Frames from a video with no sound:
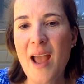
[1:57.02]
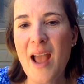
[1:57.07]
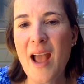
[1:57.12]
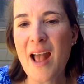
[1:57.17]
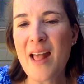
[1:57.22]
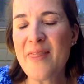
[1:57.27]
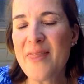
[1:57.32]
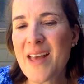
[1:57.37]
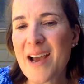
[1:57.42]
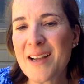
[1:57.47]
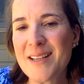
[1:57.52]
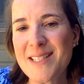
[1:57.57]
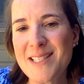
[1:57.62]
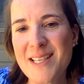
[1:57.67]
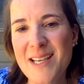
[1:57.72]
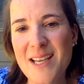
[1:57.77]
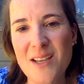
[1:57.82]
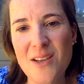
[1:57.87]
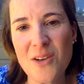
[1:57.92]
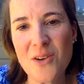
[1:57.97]
And that's
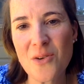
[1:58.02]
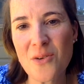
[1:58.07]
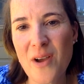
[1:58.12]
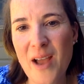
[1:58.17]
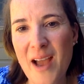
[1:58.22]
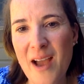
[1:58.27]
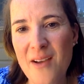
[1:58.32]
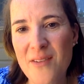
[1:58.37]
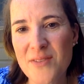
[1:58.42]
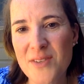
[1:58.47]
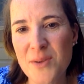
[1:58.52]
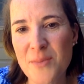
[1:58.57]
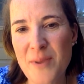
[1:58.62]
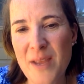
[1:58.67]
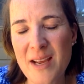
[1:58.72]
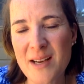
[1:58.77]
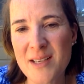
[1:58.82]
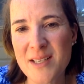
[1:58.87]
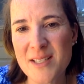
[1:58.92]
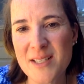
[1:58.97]
it. You don't have to
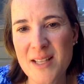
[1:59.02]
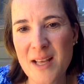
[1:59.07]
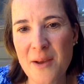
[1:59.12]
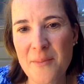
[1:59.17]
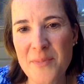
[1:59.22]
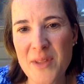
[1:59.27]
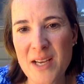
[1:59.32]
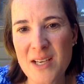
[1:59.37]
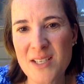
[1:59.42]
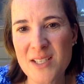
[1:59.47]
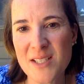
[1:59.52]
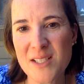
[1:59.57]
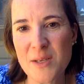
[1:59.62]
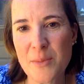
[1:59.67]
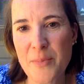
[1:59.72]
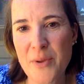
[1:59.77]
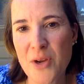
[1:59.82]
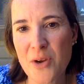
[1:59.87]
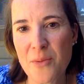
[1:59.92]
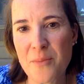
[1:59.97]
manage them. They just
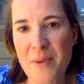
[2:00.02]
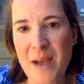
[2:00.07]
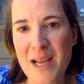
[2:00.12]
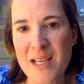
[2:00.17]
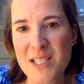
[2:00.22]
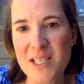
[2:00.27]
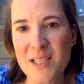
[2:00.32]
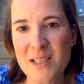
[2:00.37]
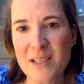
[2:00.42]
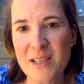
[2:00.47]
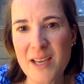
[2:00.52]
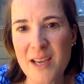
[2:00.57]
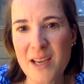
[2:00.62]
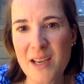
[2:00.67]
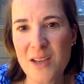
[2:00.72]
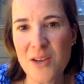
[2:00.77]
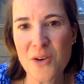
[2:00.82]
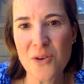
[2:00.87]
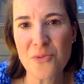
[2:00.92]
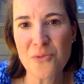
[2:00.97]
appear magically
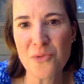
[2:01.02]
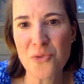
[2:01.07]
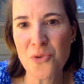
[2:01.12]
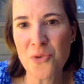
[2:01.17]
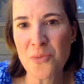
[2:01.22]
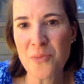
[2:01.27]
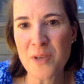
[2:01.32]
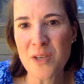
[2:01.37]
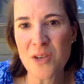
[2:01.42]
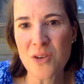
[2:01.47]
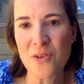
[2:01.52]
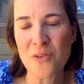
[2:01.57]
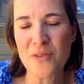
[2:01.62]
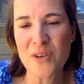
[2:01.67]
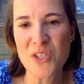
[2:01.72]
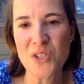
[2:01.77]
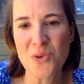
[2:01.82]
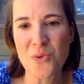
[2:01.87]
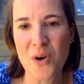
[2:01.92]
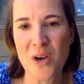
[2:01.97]
at your room in your
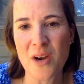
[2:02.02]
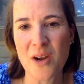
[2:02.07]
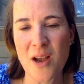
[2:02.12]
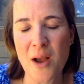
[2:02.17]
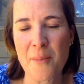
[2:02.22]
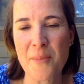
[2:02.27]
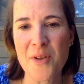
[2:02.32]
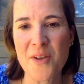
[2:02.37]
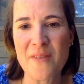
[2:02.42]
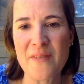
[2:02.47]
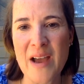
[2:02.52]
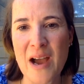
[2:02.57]
resort a couple of